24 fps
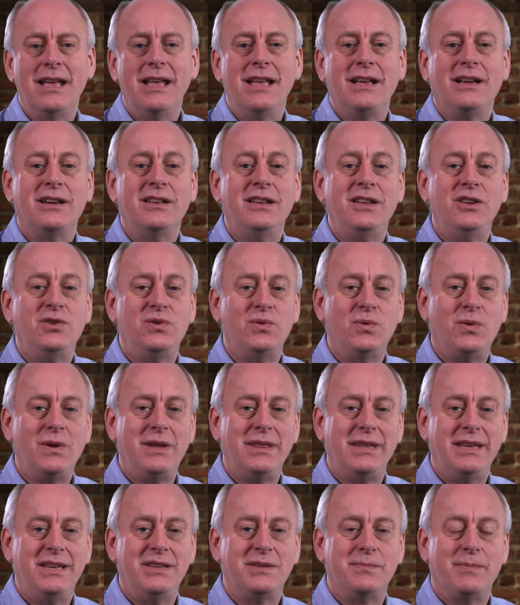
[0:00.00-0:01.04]
can enjoy
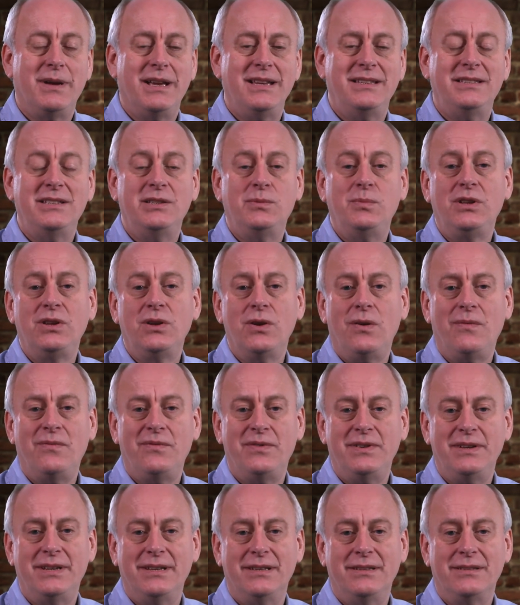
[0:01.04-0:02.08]
these spaces with
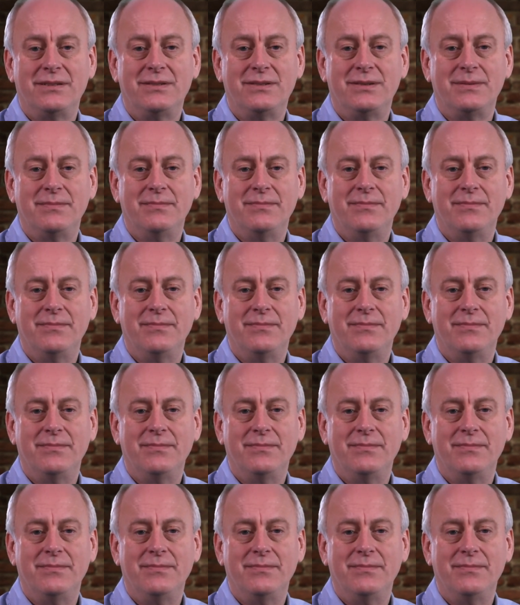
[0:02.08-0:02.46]
confidence.